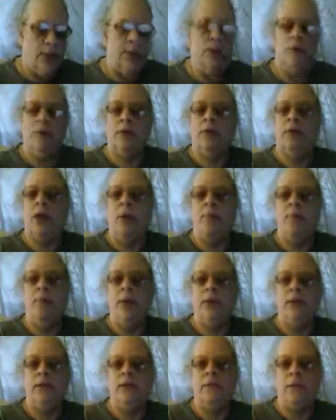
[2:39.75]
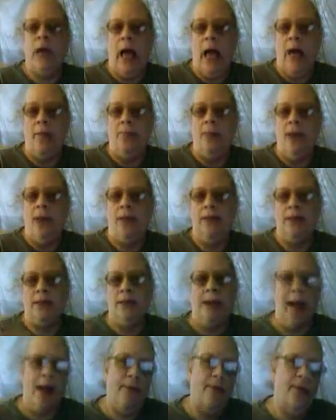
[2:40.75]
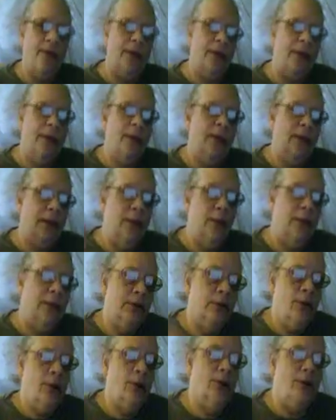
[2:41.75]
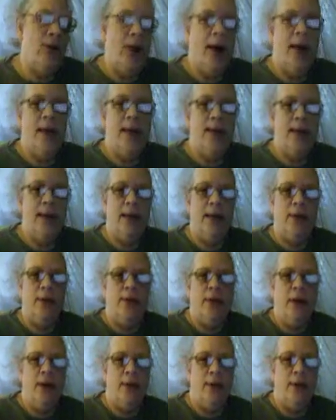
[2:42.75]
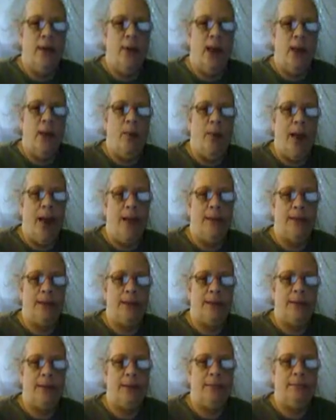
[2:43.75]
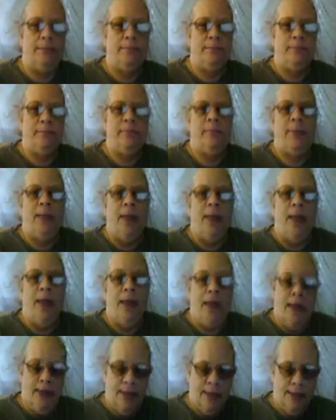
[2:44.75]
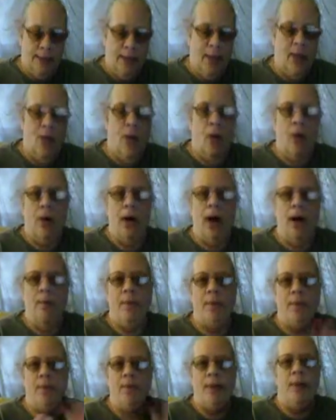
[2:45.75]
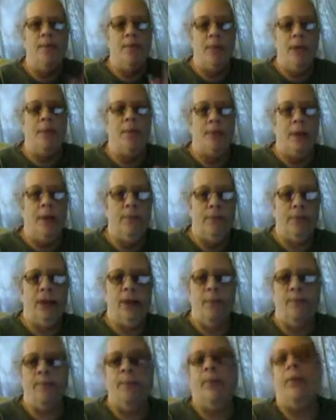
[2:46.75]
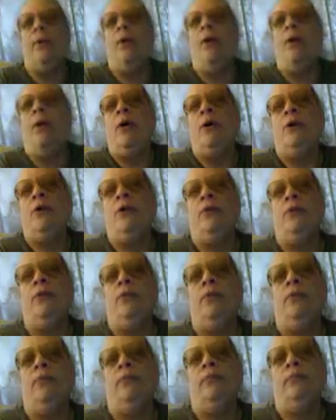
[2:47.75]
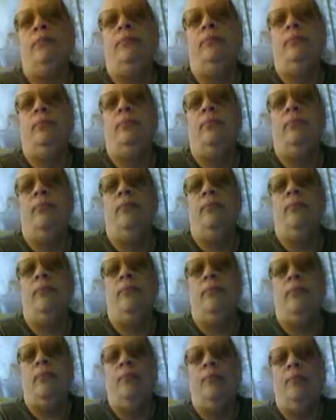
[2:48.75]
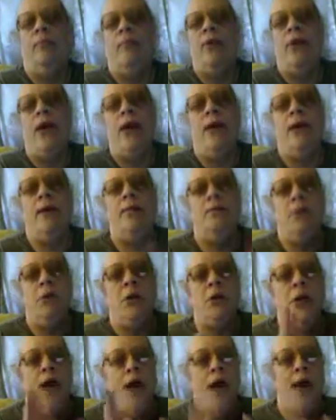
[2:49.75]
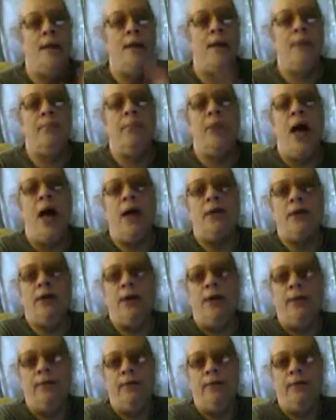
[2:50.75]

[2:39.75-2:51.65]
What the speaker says: dumping some comments, notifying their other Hellbots. They all come and dump on your thing and then block you.